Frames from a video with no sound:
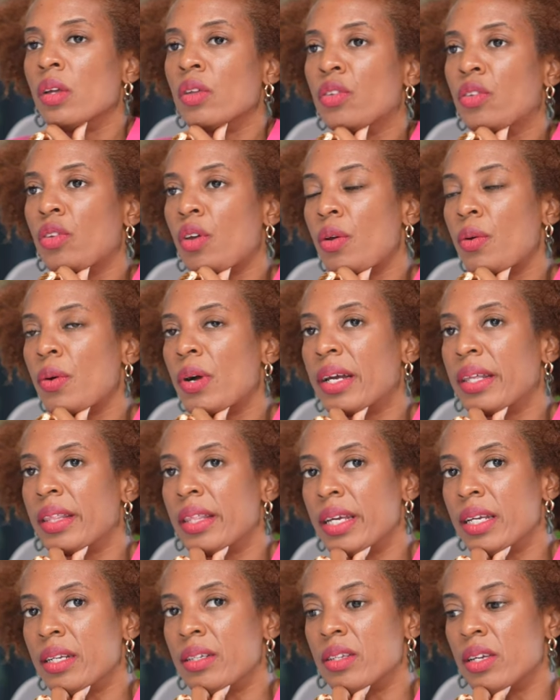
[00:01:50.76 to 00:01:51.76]
So I
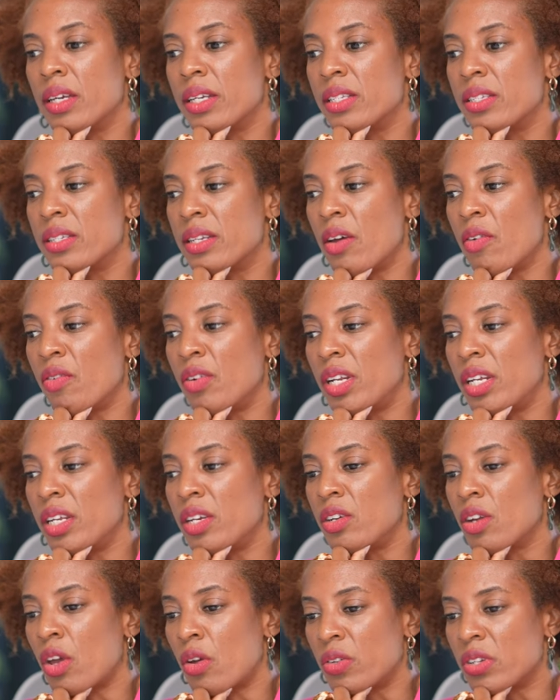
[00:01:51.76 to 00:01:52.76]
think it's definitely
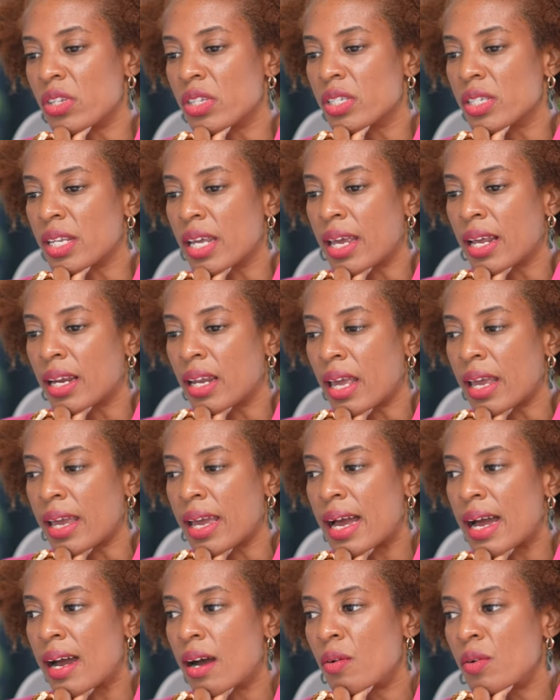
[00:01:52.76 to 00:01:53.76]
noticing, like,
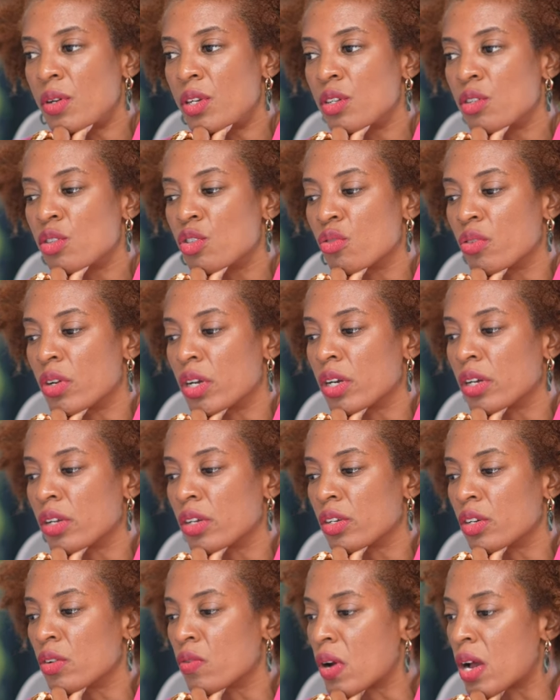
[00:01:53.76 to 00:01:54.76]
how are you
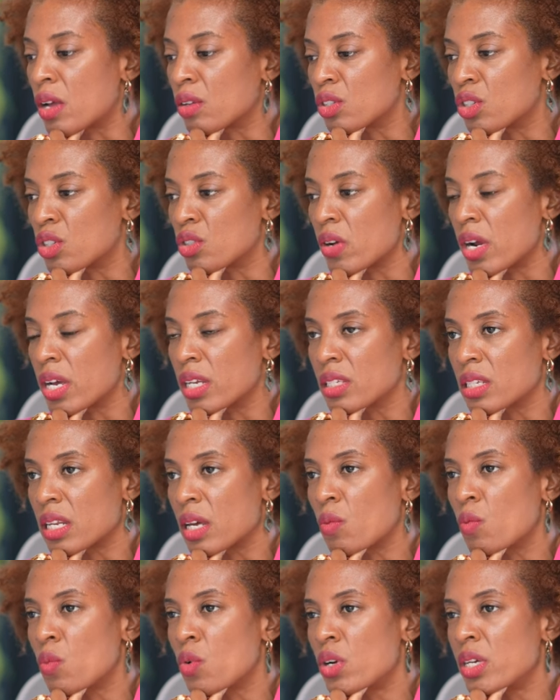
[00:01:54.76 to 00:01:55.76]
triggered around stress?
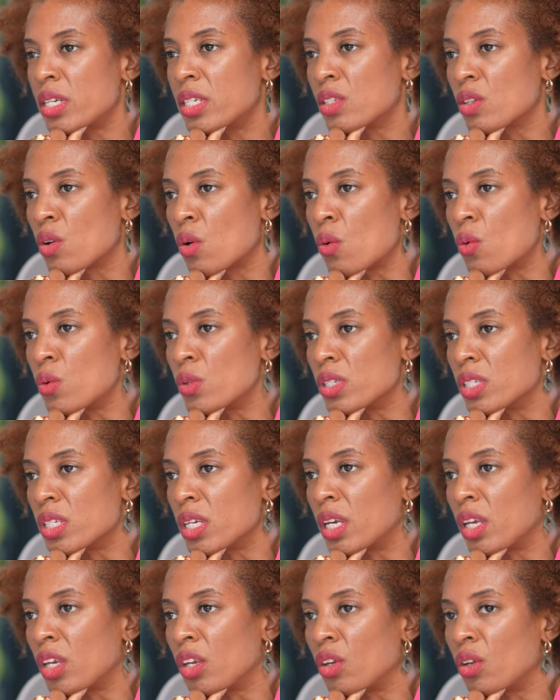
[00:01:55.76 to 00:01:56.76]
Like, what is
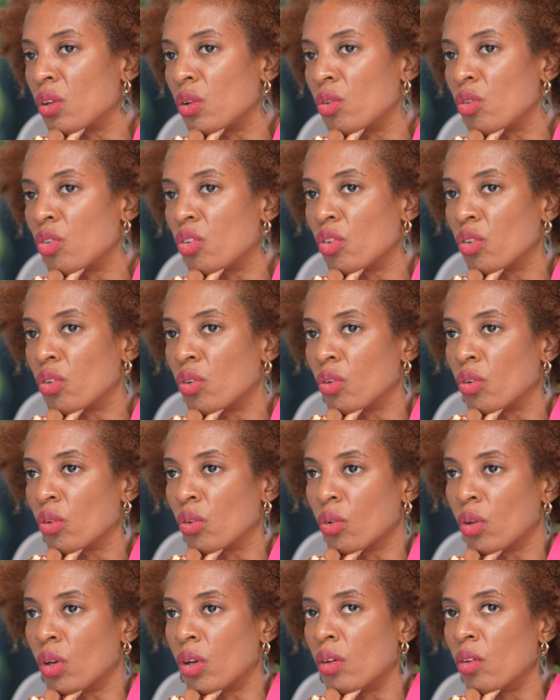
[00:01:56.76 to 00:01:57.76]
causing you
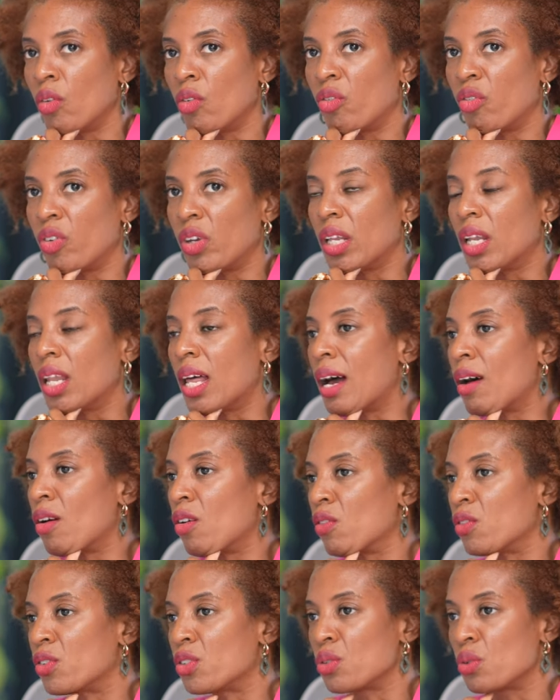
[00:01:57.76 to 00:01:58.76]
to feel out
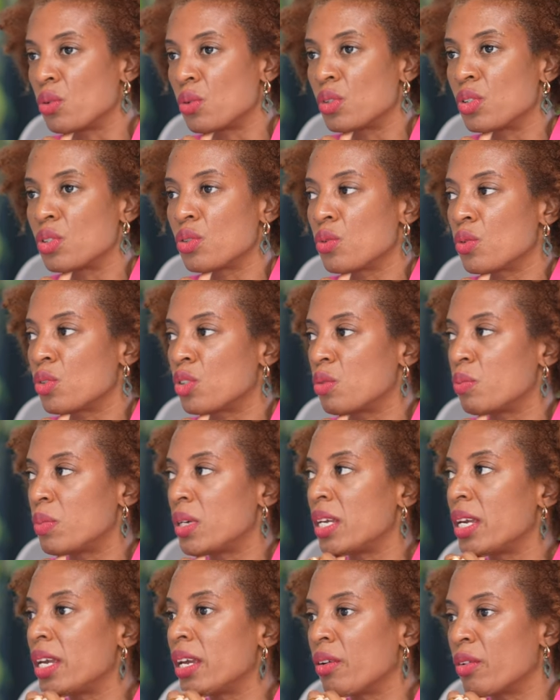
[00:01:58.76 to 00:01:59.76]
of sorts or to
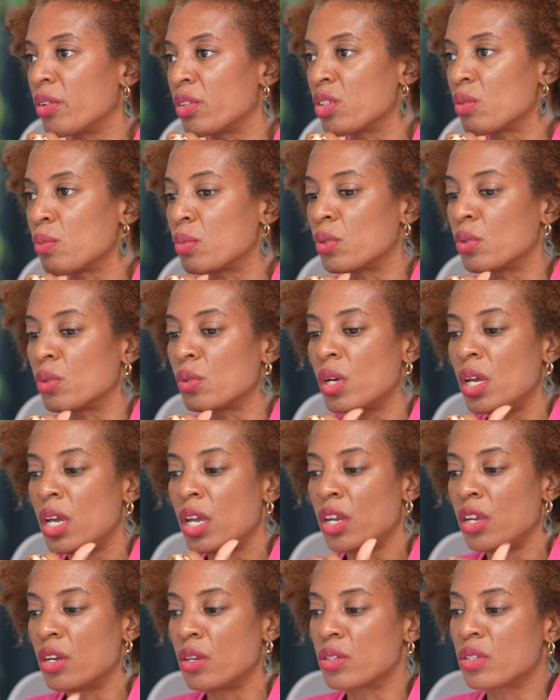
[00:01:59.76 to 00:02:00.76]
be irritable?
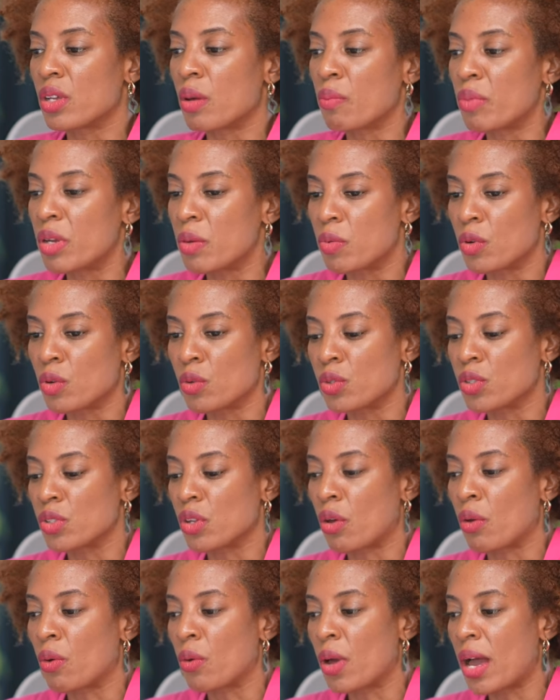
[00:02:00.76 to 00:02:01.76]
You know, some people
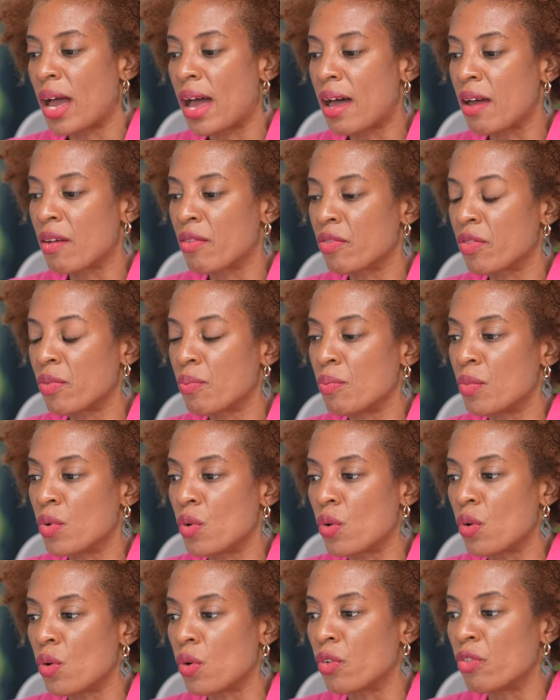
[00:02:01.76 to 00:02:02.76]
also have
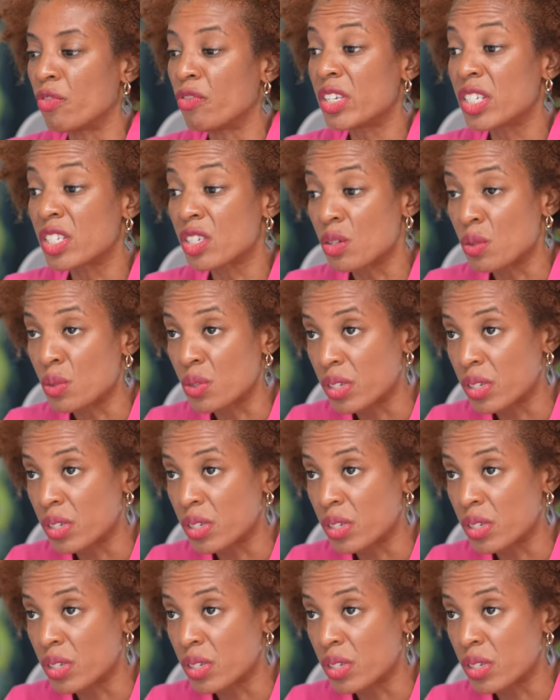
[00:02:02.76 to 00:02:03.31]
more physical